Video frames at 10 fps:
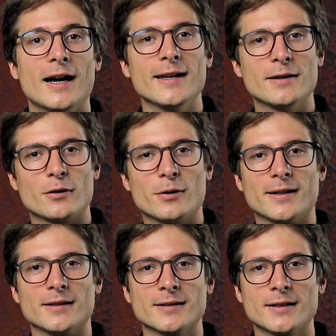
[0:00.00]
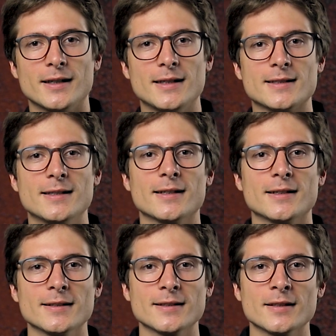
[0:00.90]
Hi everyone, it's
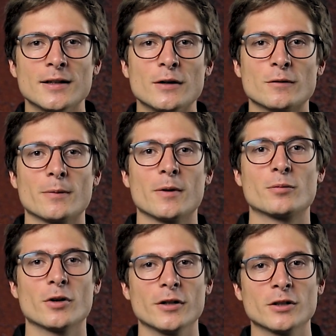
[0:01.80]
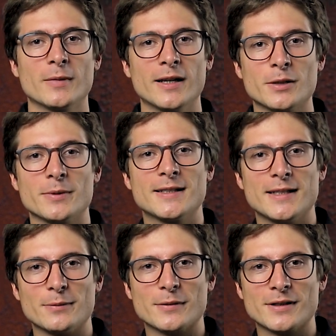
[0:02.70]
Nicholas from the Product Management
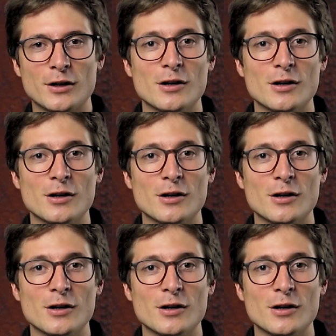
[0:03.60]
team.